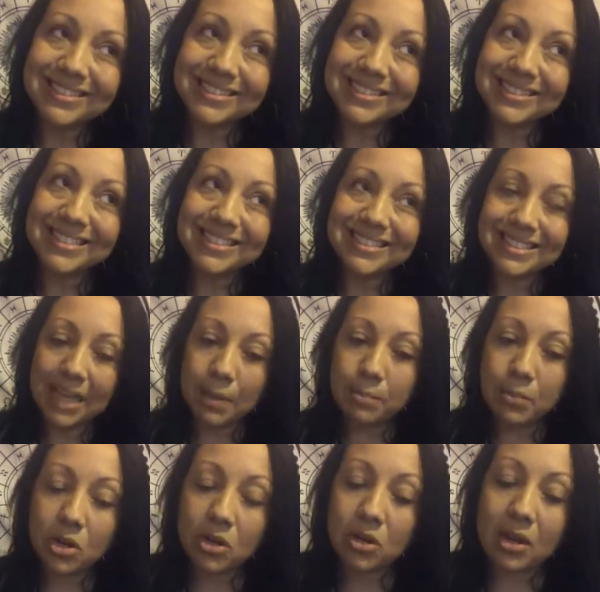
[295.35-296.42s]

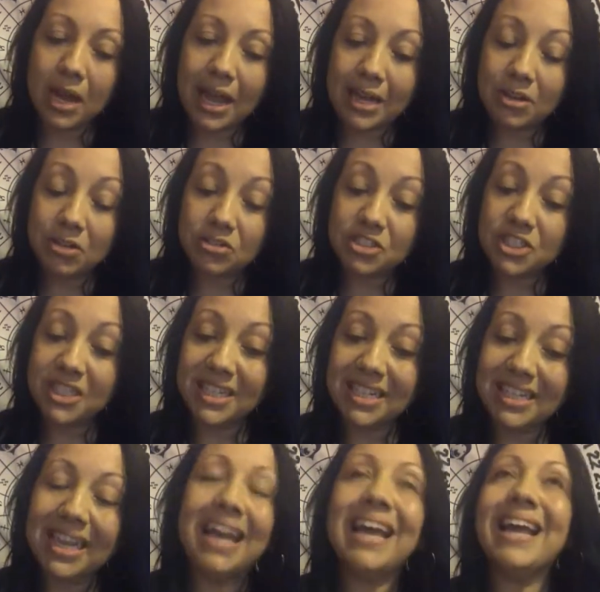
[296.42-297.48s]
December
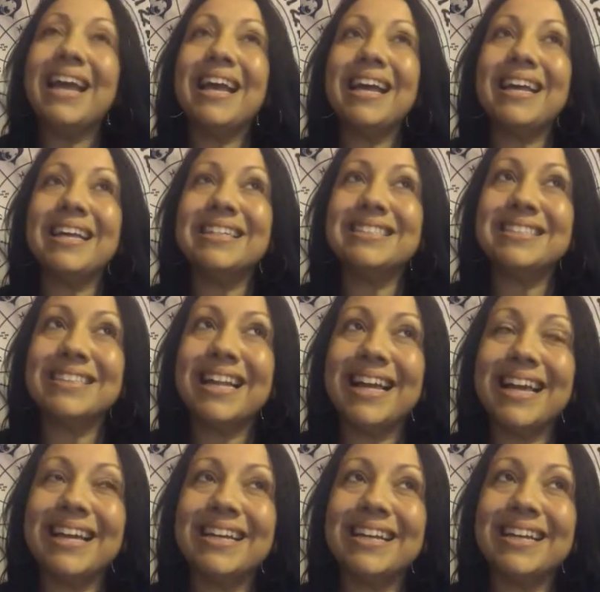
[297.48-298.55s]
energy is
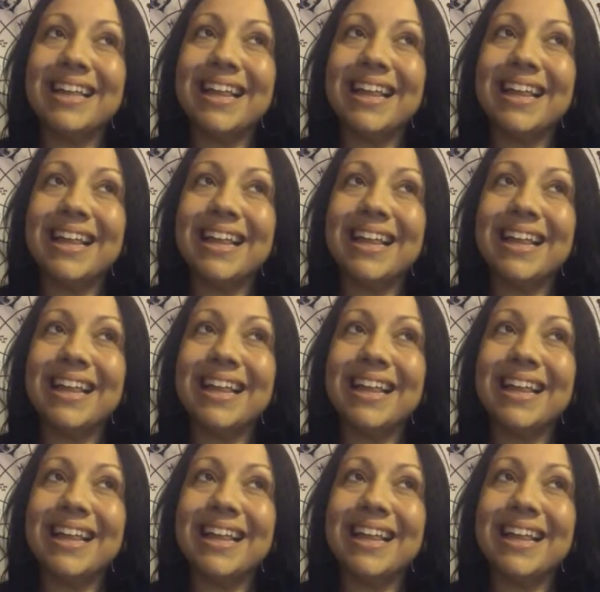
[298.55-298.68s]
like